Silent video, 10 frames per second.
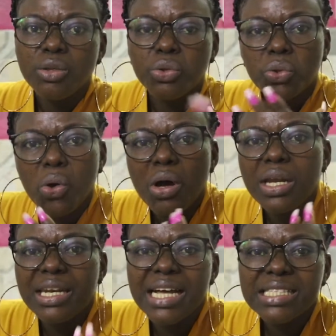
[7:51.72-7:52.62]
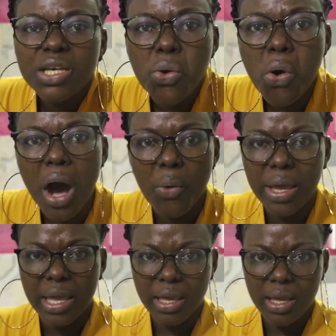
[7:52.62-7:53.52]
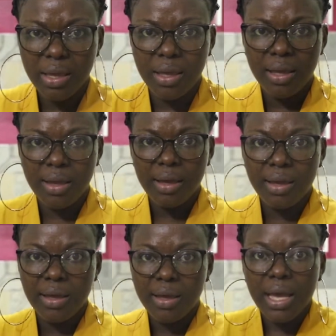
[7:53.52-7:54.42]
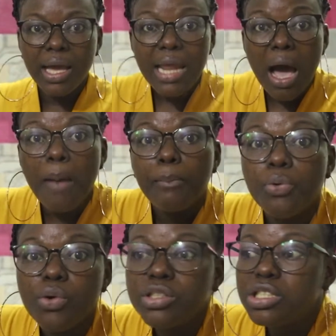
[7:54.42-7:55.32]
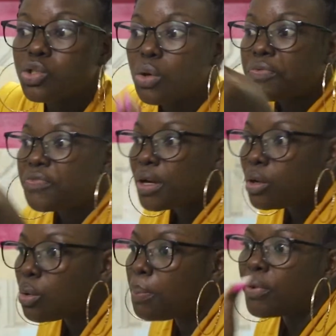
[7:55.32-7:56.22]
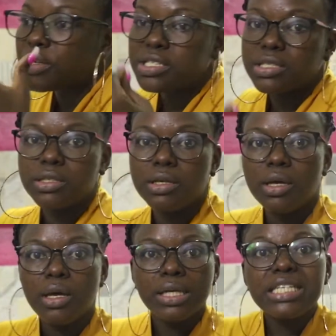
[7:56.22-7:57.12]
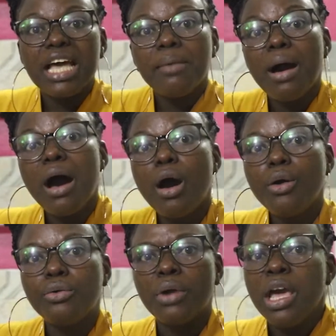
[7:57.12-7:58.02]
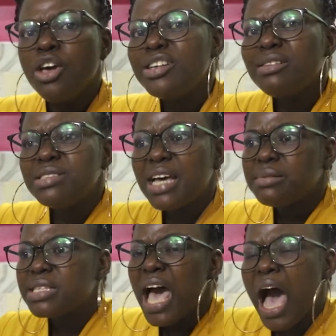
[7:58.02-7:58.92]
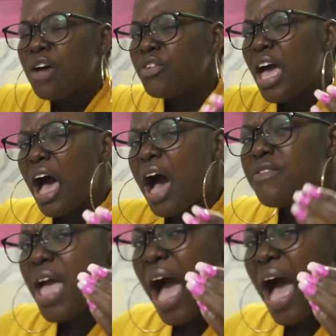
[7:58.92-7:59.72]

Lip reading: Throw that ego away and approach your fellow person that I am hungry. You know, sometimes have you